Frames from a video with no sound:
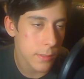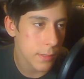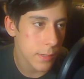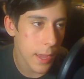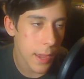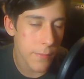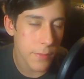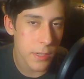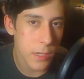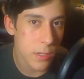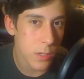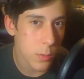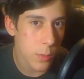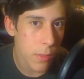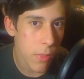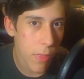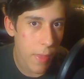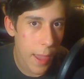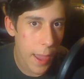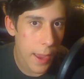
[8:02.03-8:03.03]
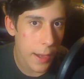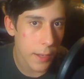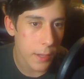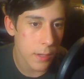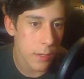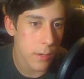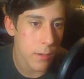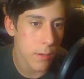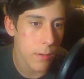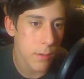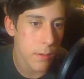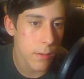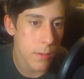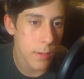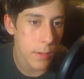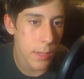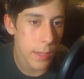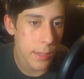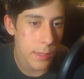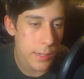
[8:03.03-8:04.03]
having to do with that could
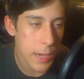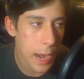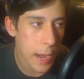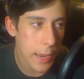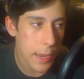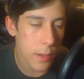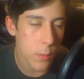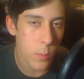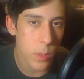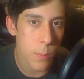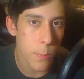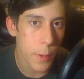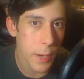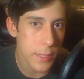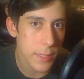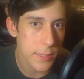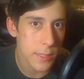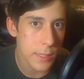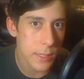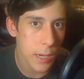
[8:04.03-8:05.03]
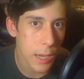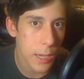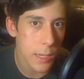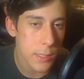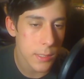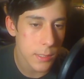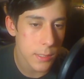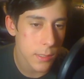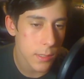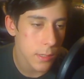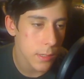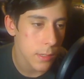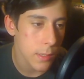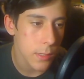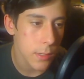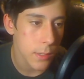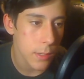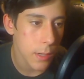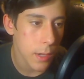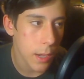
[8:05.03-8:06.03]
tie in with Bites the Dust.
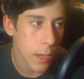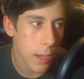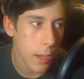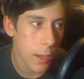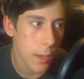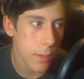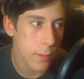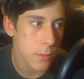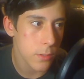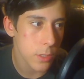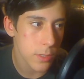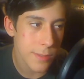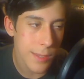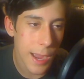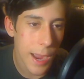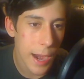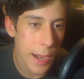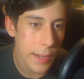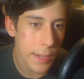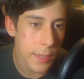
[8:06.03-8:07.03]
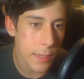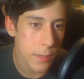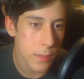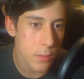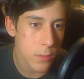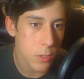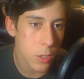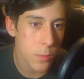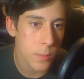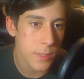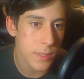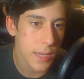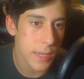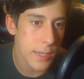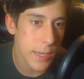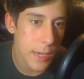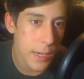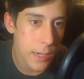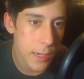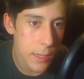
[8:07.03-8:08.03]
Just hiding Jobin's
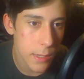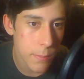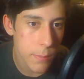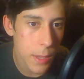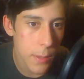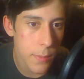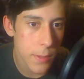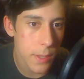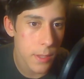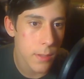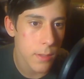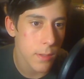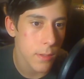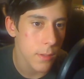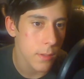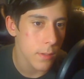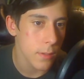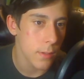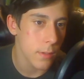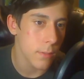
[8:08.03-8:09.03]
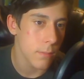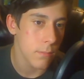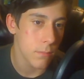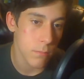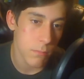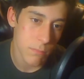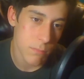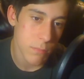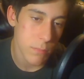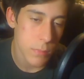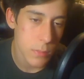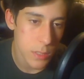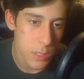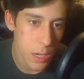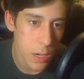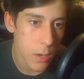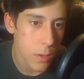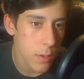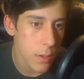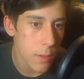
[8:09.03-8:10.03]
identity, maybe.
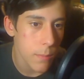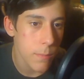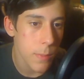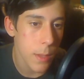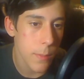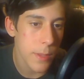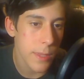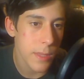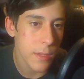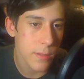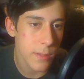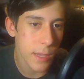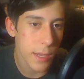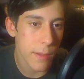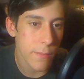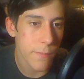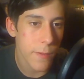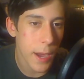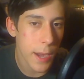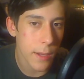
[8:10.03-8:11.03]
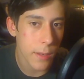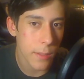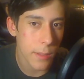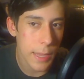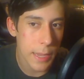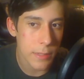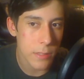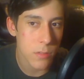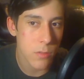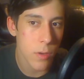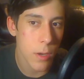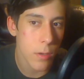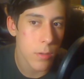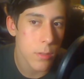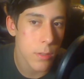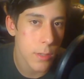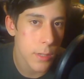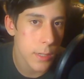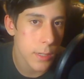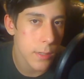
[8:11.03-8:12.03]
So maybe there's like a final last
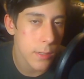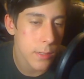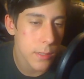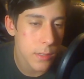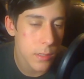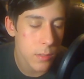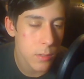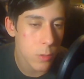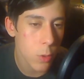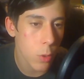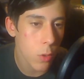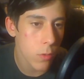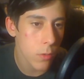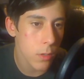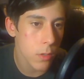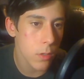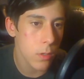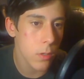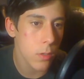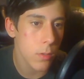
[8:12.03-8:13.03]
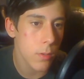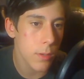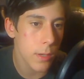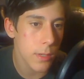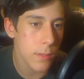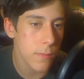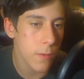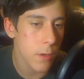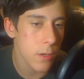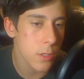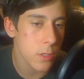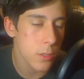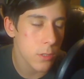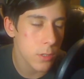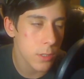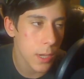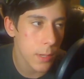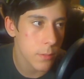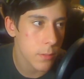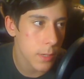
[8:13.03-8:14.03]
struggle, because Toru, as far as
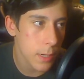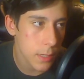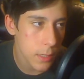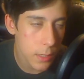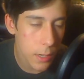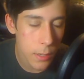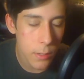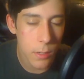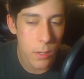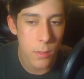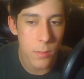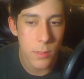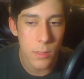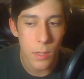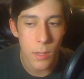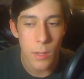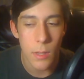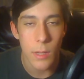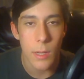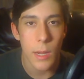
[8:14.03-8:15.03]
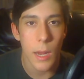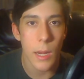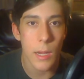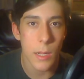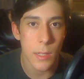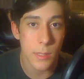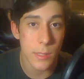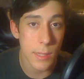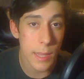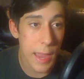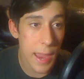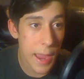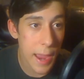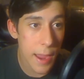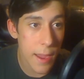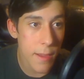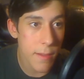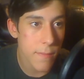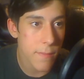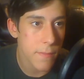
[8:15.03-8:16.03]
chapter 99 goes, he doesn't
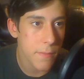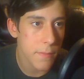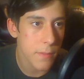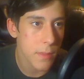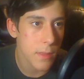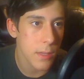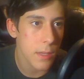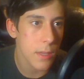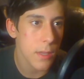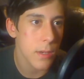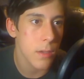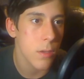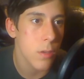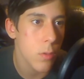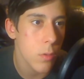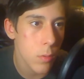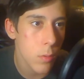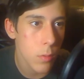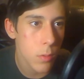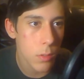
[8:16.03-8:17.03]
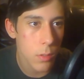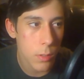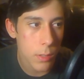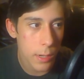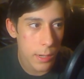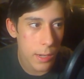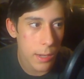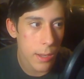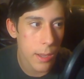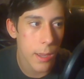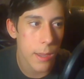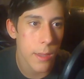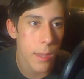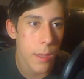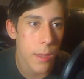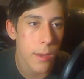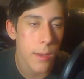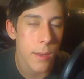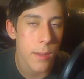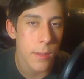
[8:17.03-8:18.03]
have the new Dokakaka
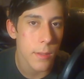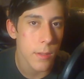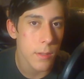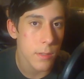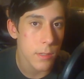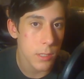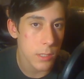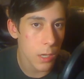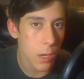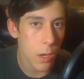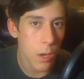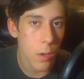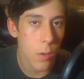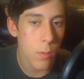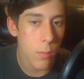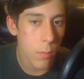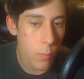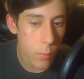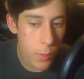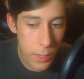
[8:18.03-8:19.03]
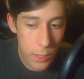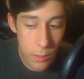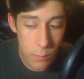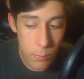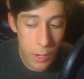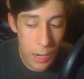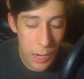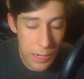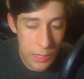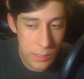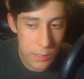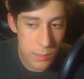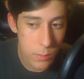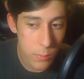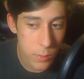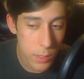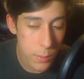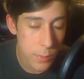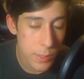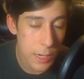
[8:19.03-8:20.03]
yet. So we could
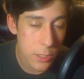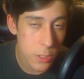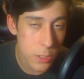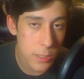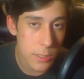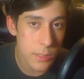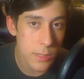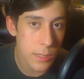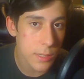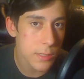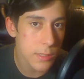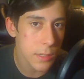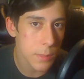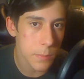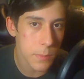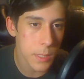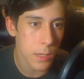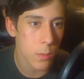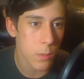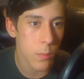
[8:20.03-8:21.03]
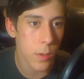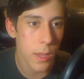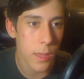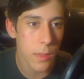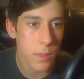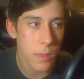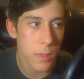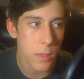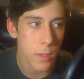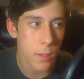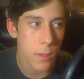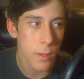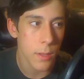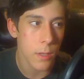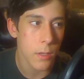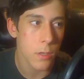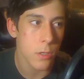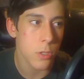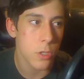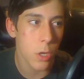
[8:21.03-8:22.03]
potentially see something with
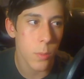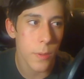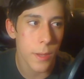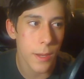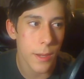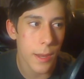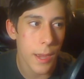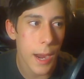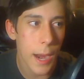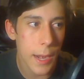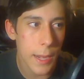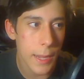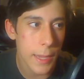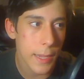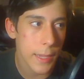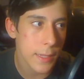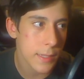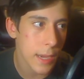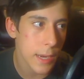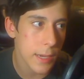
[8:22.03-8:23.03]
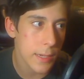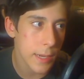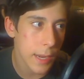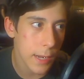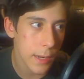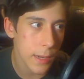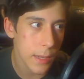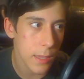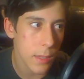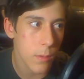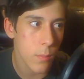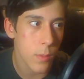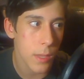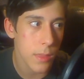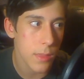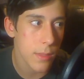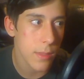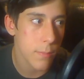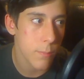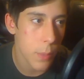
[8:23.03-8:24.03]
Jobin hiding his identity
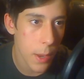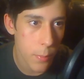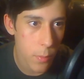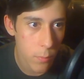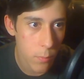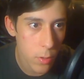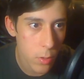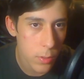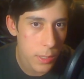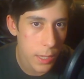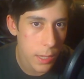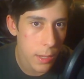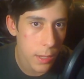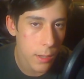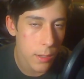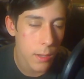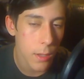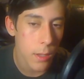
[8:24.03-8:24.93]
with Paper Moon King,